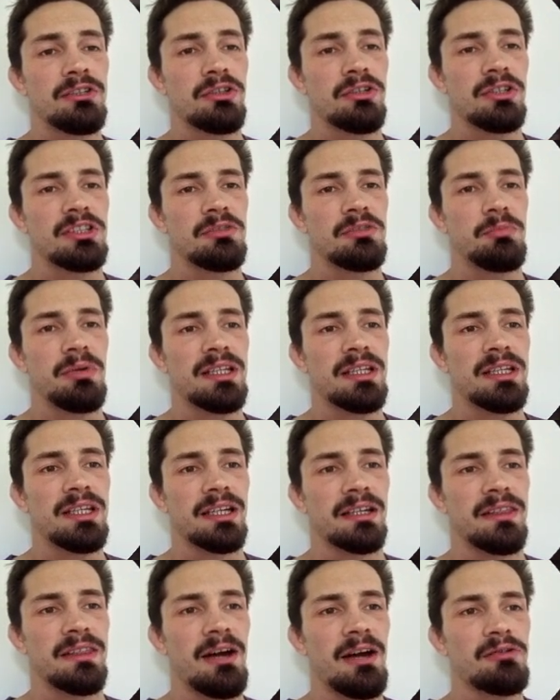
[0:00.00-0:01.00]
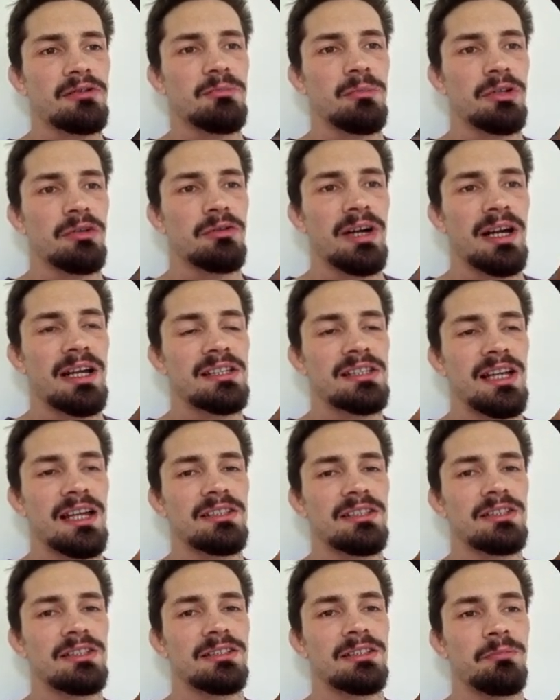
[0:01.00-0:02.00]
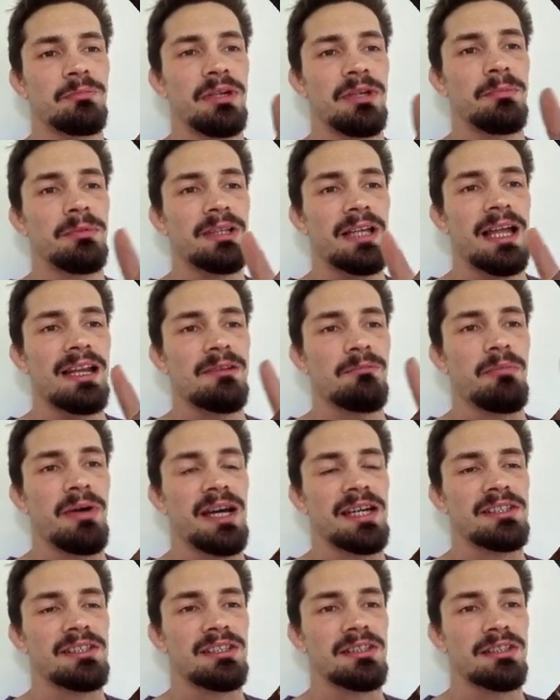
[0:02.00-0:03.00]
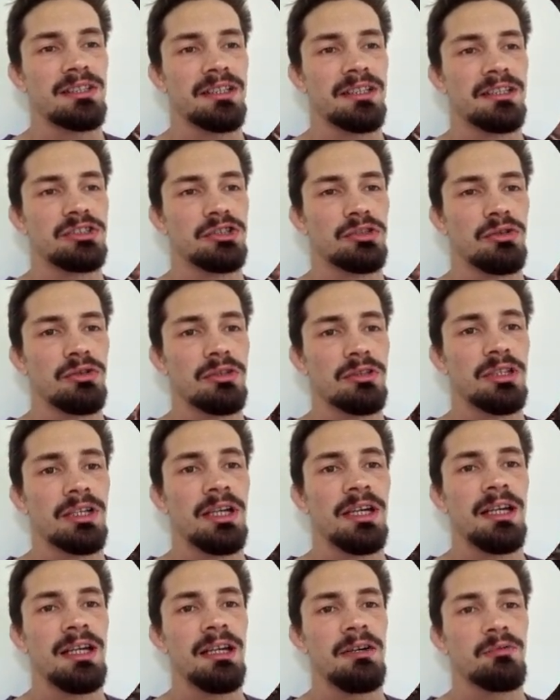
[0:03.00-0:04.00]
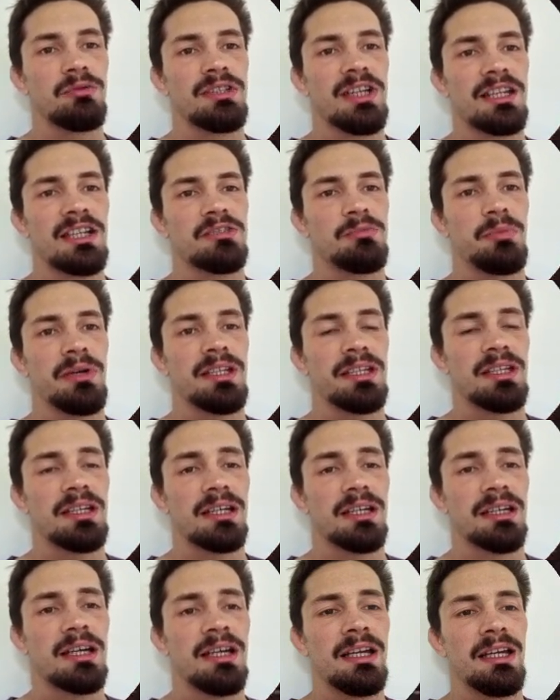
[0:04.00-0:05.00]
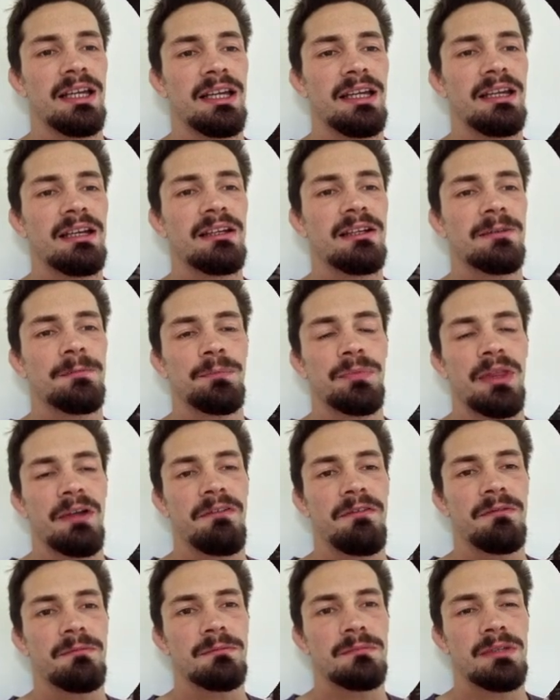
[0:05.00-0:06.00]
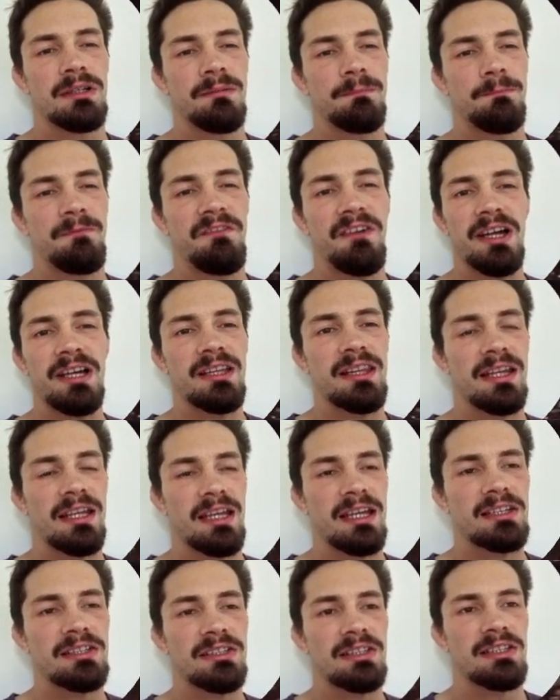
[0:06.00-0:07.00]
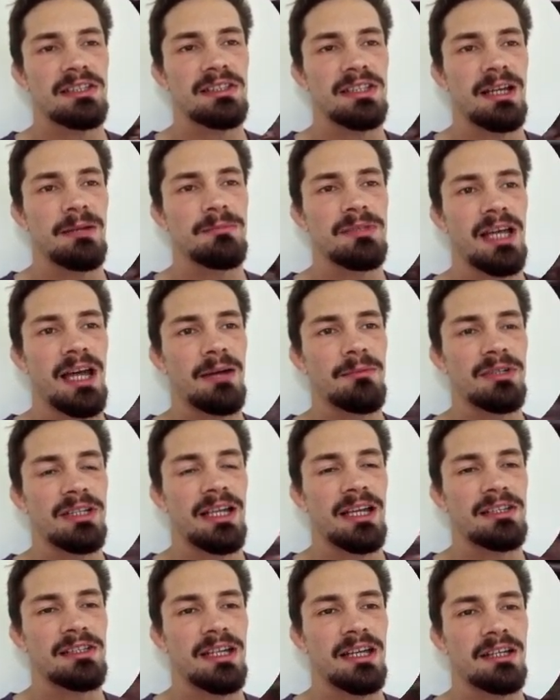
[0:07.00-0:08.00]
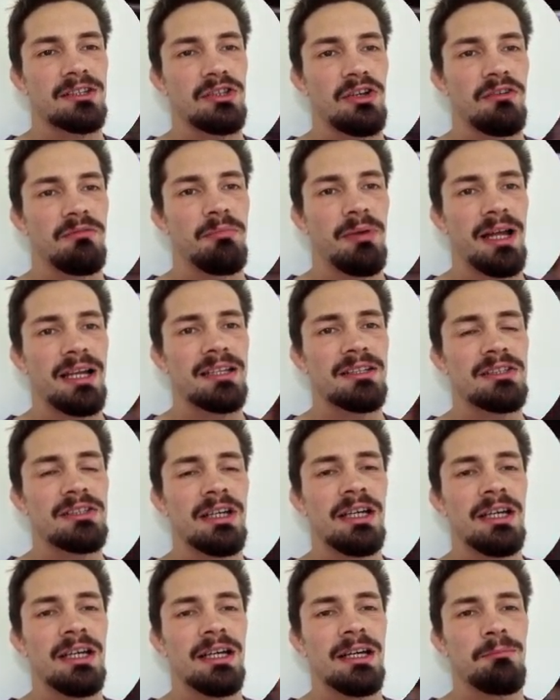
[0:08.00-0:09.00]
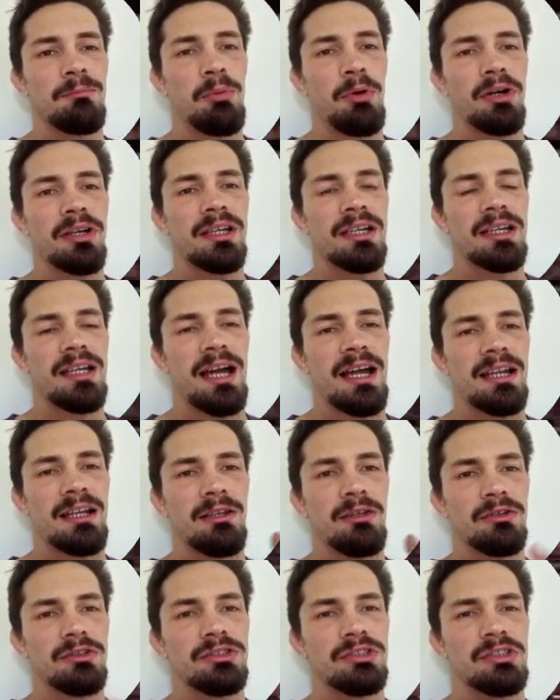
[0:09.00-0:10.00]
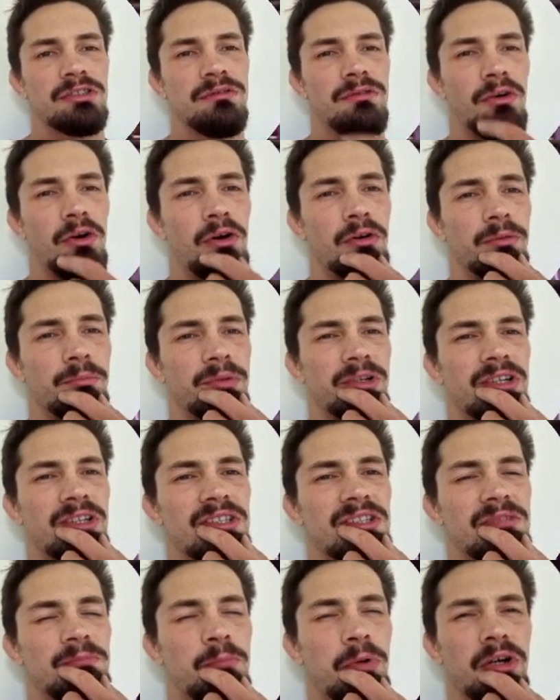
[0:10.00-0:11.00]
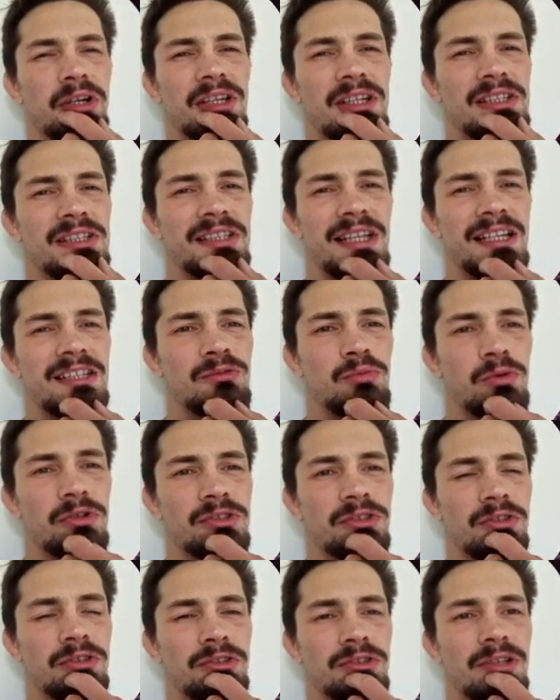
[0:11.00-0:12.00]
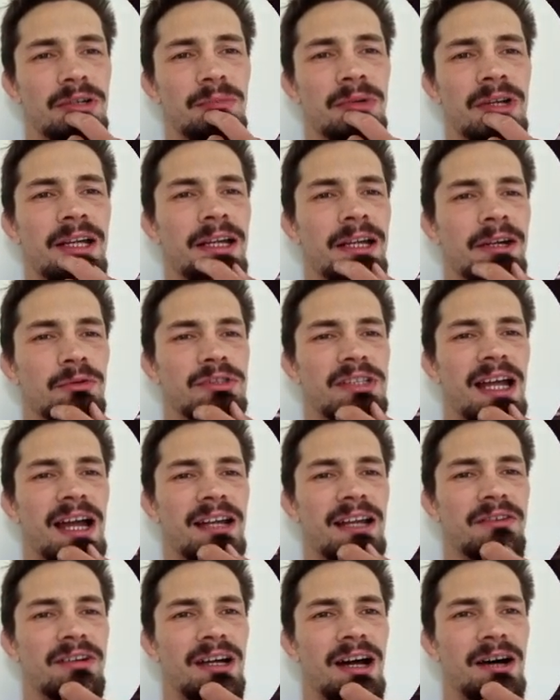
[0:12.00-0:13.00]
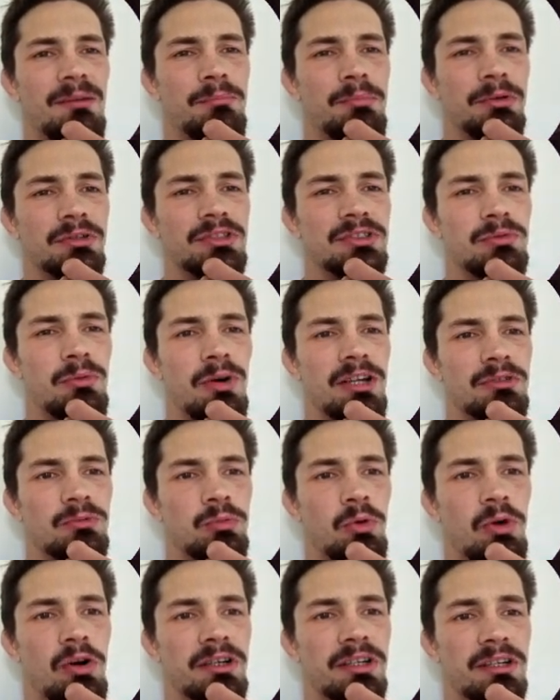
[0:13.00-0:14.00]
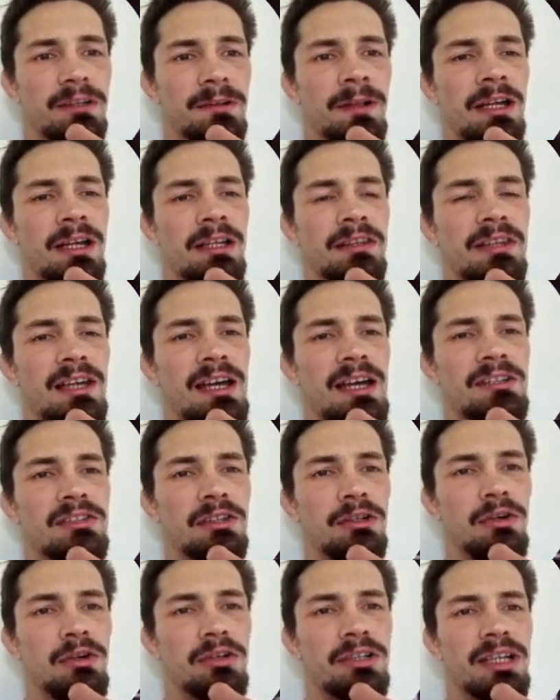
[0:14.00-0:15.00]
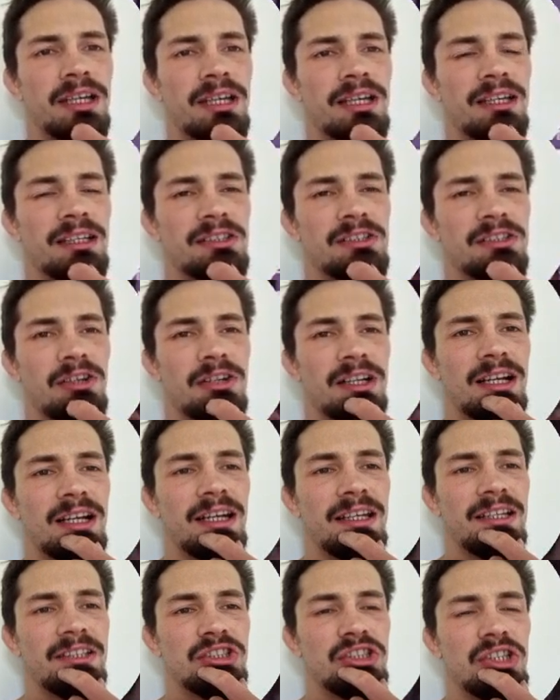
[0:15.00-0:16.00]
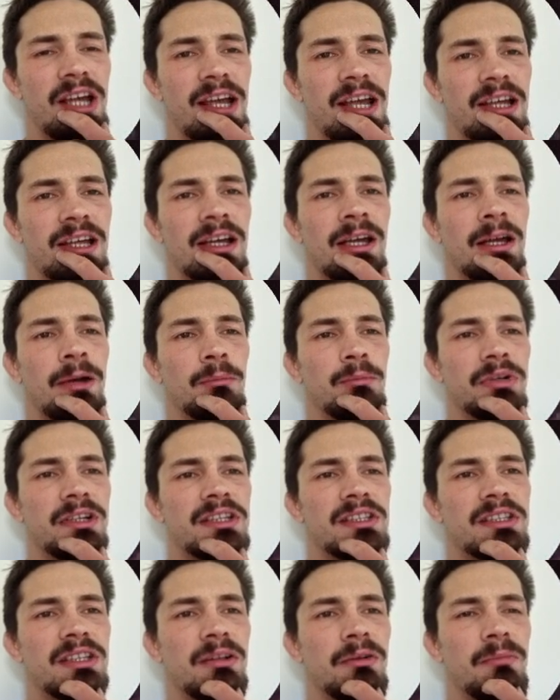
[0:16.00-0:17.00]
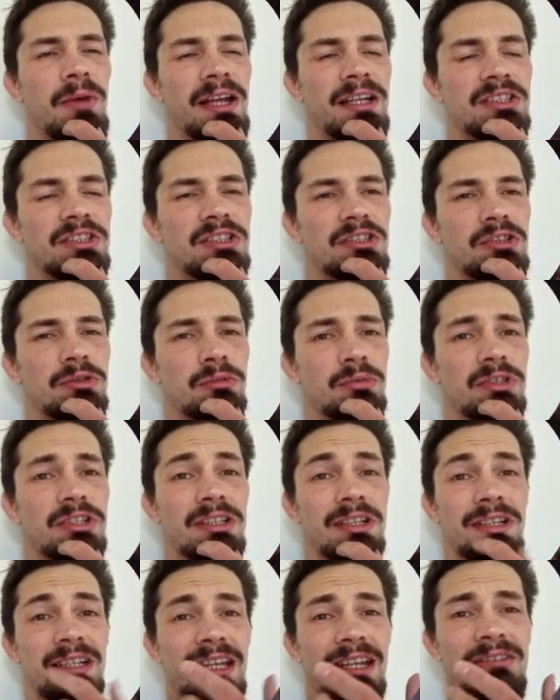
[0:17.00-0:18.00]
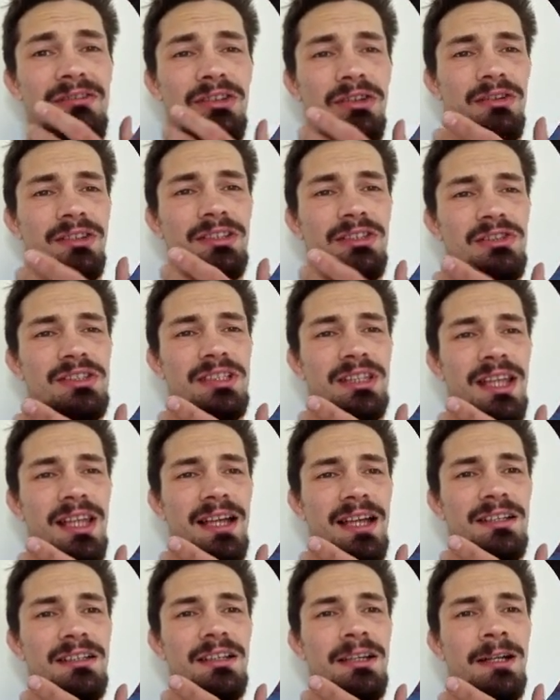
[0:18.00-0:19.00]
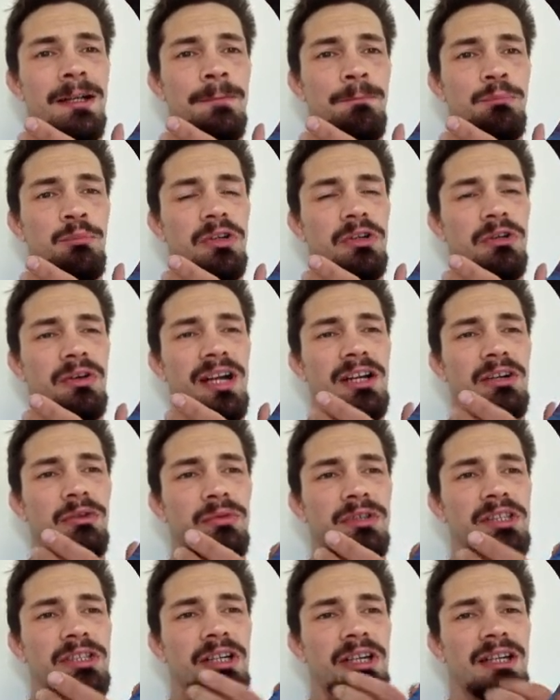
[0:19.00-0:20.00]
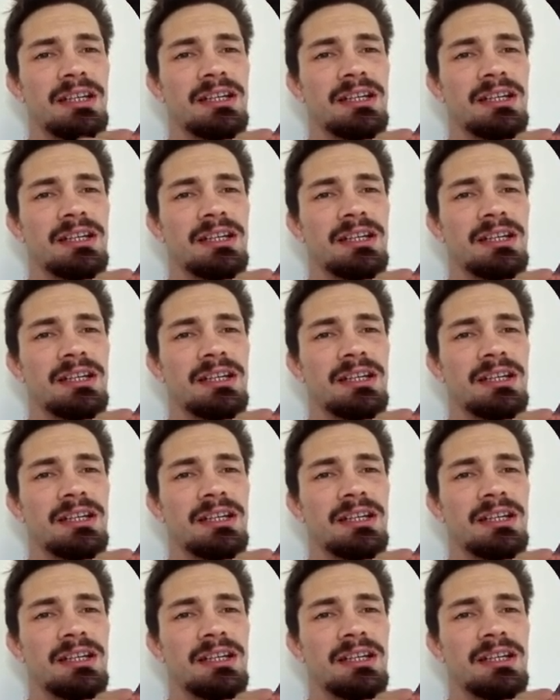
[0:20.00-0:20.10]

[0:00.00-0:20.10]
to spin kick. That was McGregor's answer to people getting past his lead shoulder. It was that spin kick. Here, they fire the kicks at the same time and he gets kicked off balance, and Poirier kind of lunges forward. Because his Poirier's stance wasn't under him, it was kind of an arm punch whilst walking. There's a low kick and it's not a clean check, but he still manages to return. Even though it doesn't land, McGregor returning